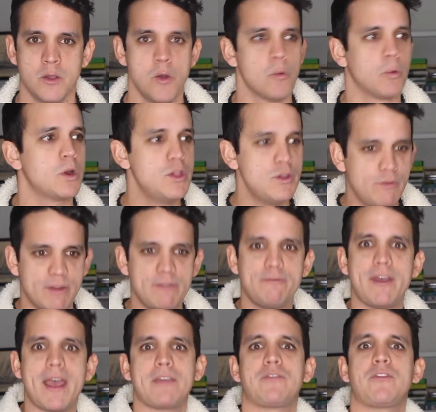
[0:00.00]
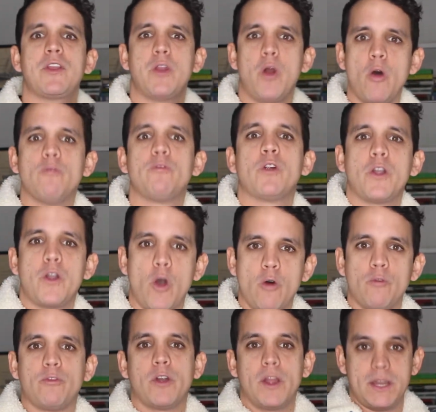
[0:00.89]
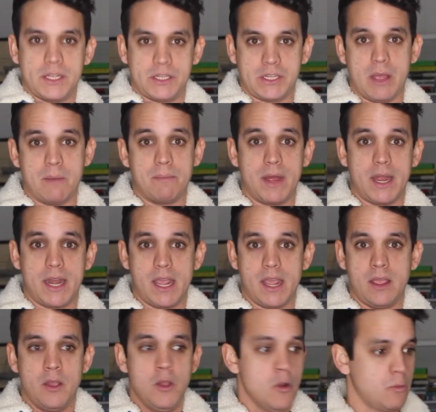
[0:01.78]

where you've invested over and over into somebody,